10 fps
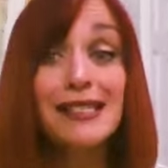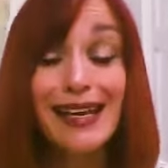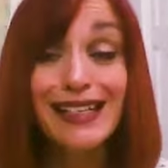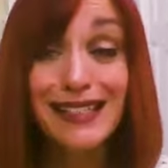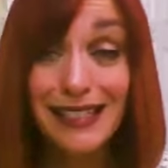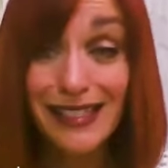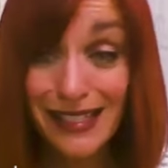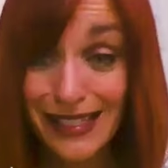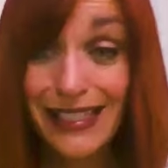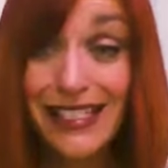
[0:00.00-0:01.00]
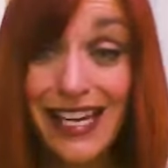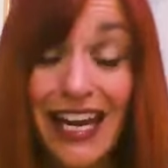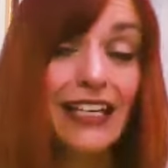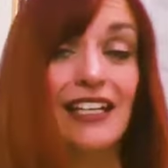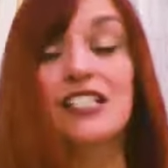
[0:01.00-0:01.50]
it's
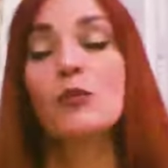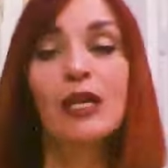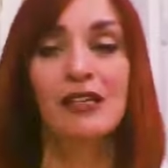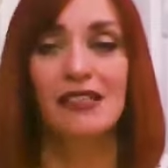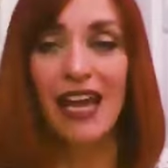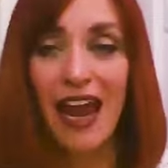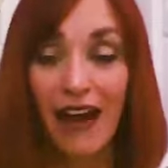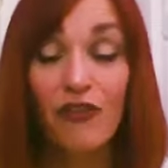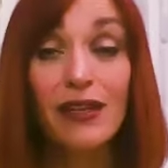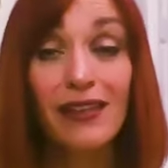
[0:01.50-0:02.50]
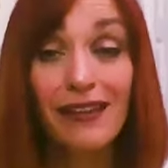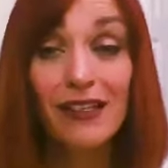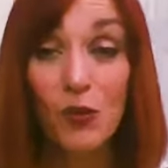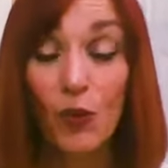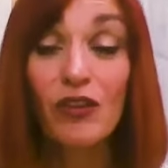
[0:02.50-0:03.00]
instantaneous, because everything
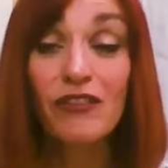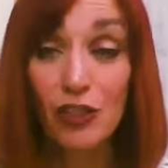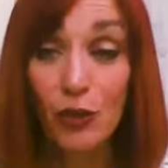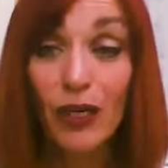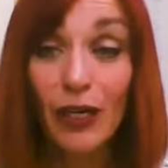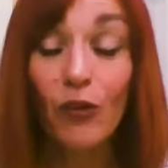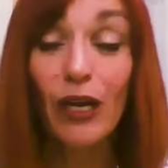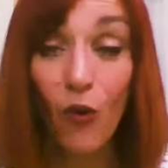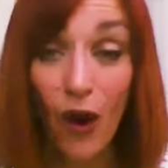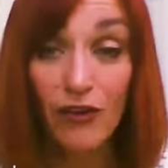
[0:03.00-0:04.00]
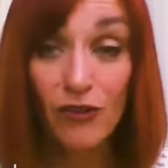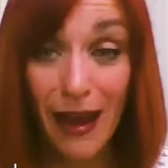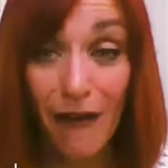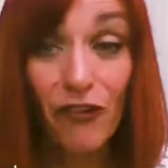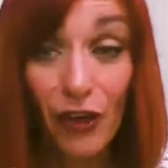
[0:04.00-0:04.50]
that's worth doing requires
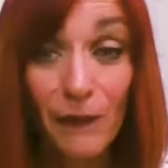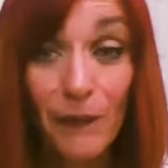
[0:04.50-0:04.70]
effort